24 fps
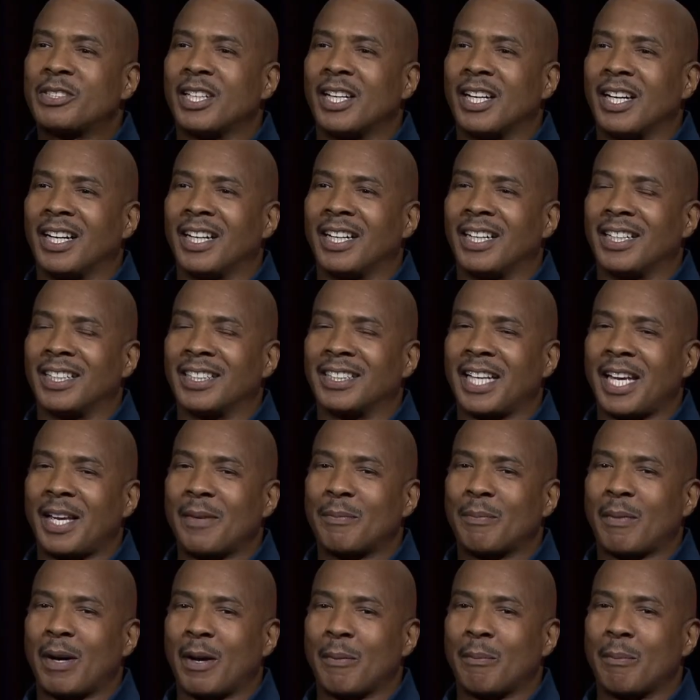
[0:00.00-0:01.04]
uh, they,
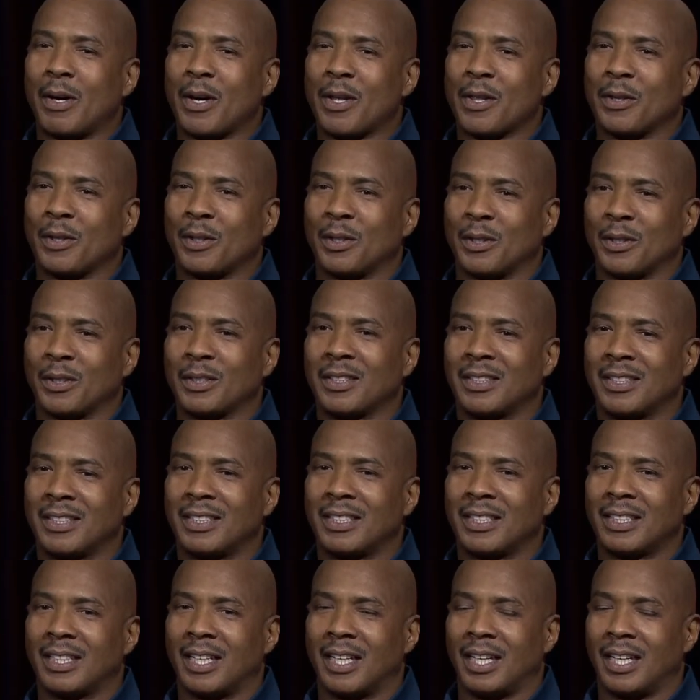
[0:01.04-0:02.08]
my mother
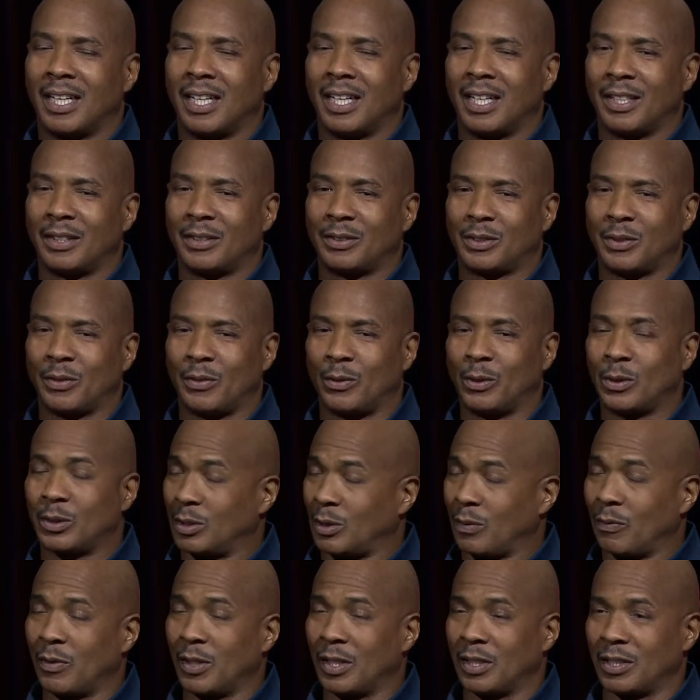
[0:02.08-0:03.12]
uh, was, a, was,
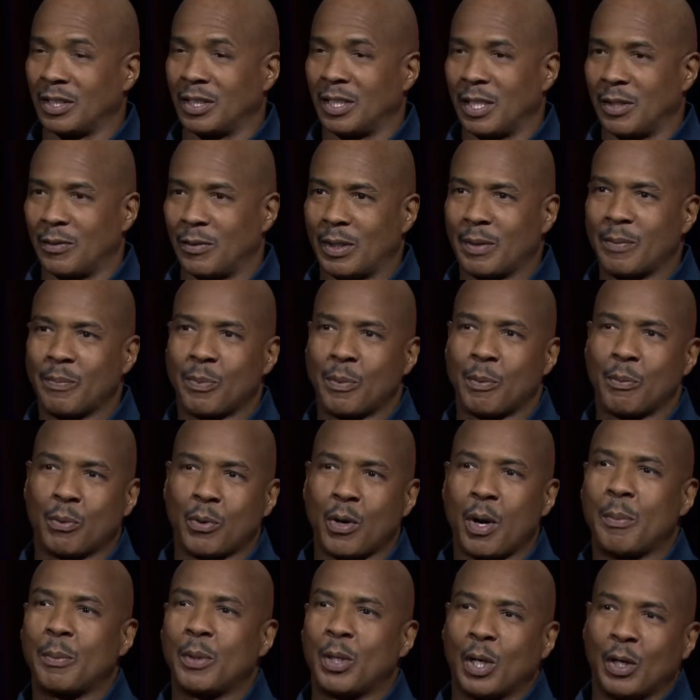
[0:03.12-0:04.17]
a, visionary.
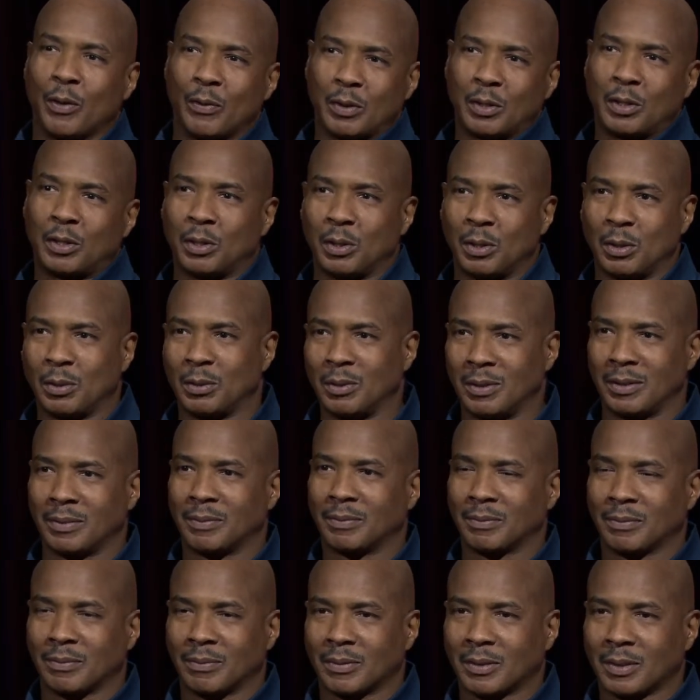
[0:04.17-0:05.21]
Brought me over to
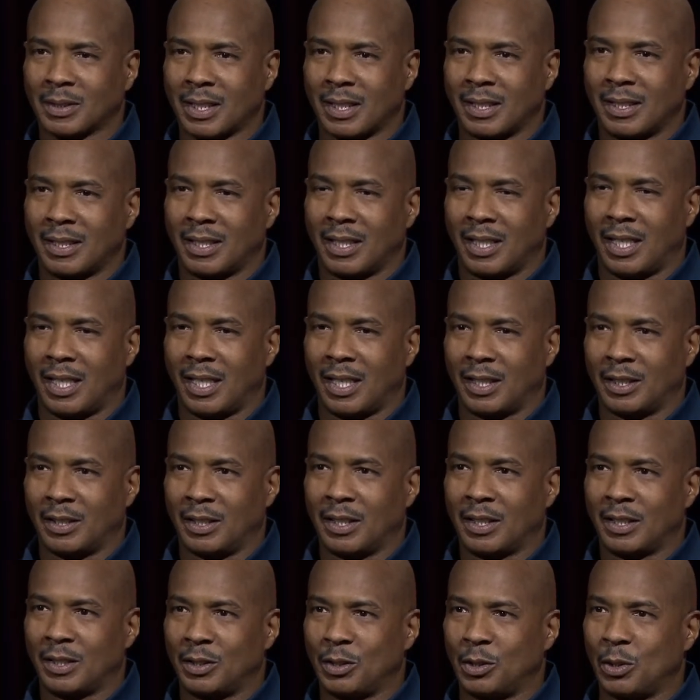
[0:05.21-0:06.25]
uh,
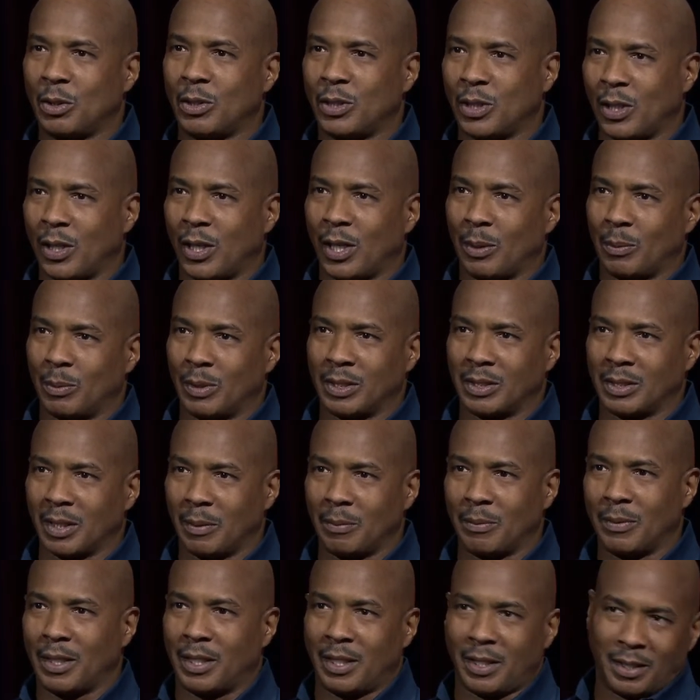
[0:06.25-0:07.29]
Juilliard, was
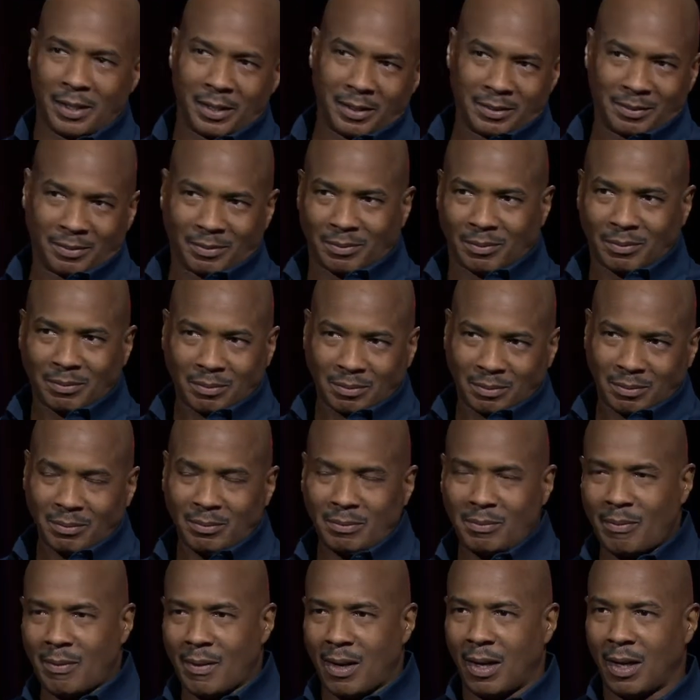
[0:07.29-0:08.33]
up near
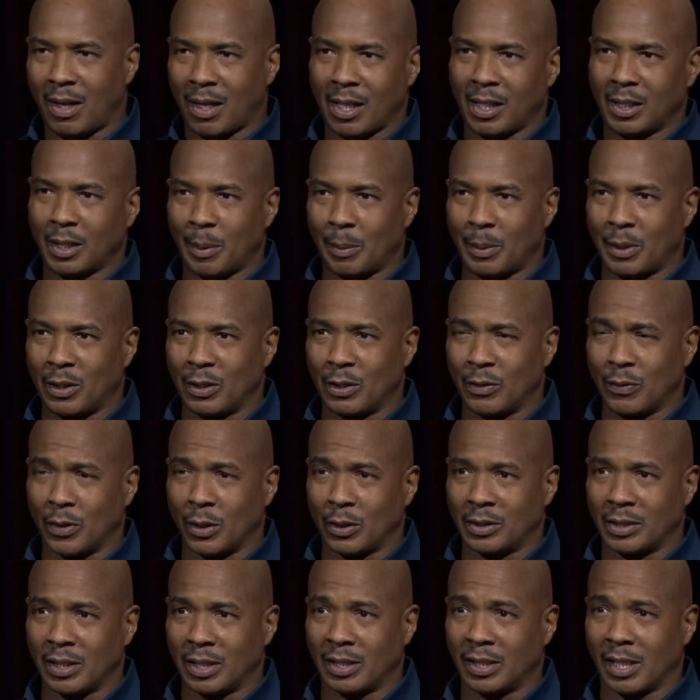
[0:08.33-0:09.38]
uh, Columbia
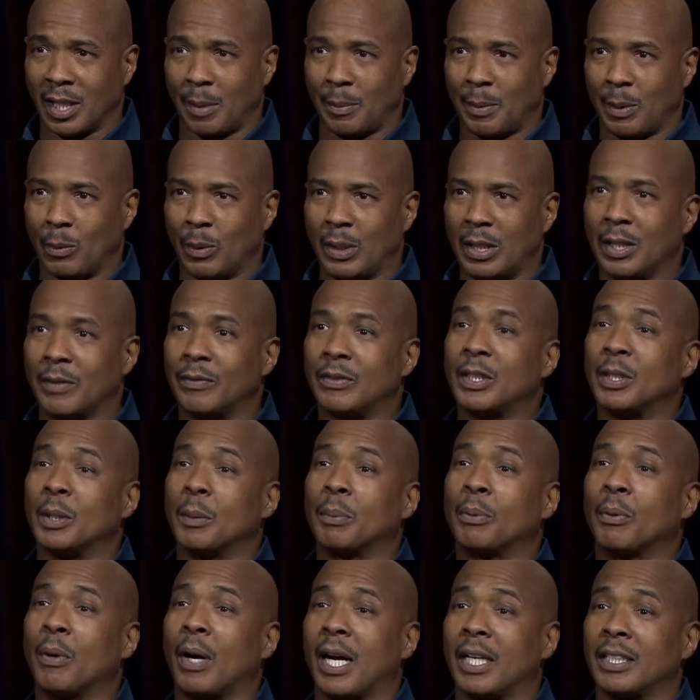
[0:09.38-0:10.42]
University at the time, and we lived in the
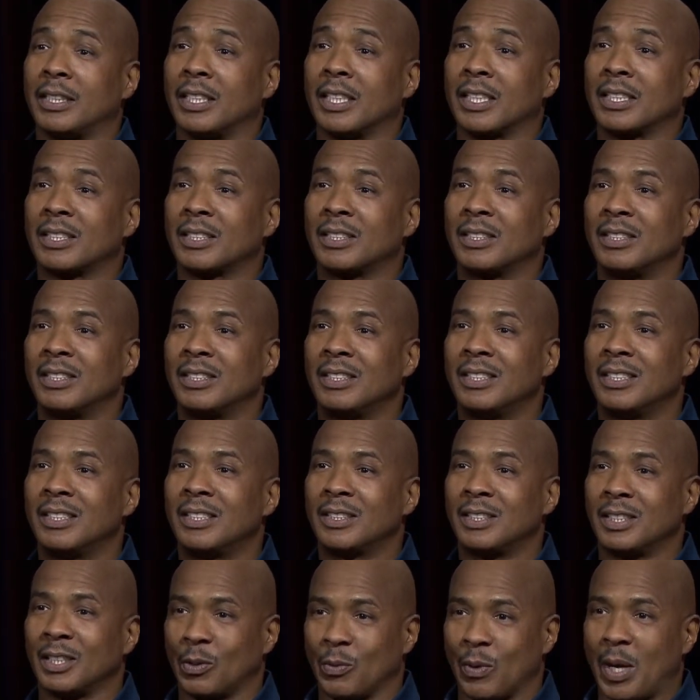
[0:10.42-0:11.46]
projects,
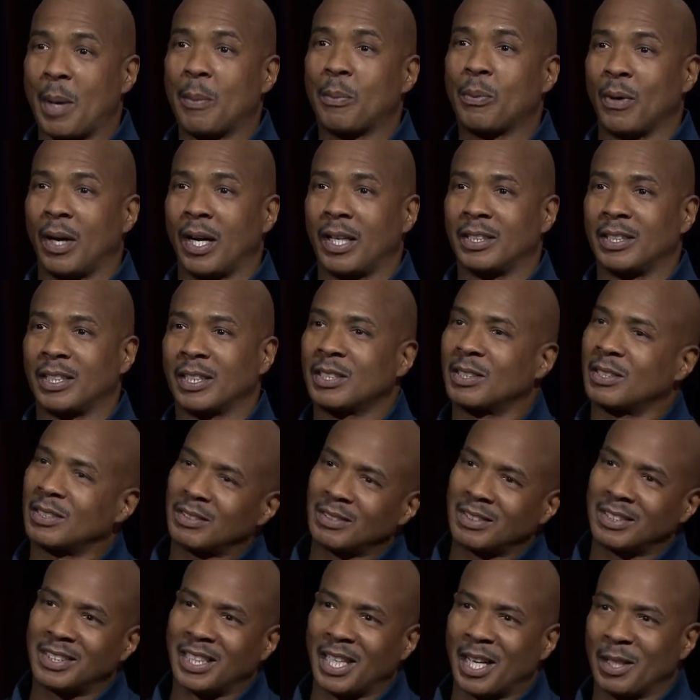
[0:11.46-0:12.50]
the Grant Projects,
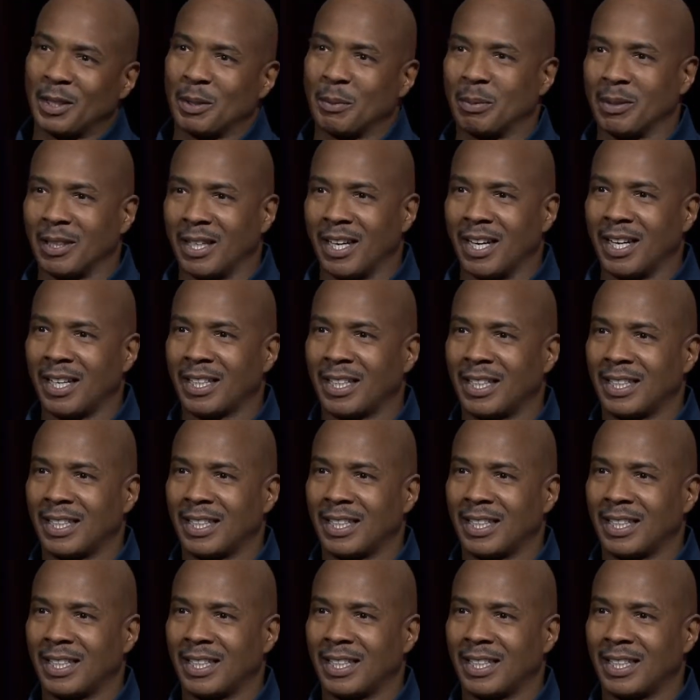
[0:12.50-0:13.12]
down the block.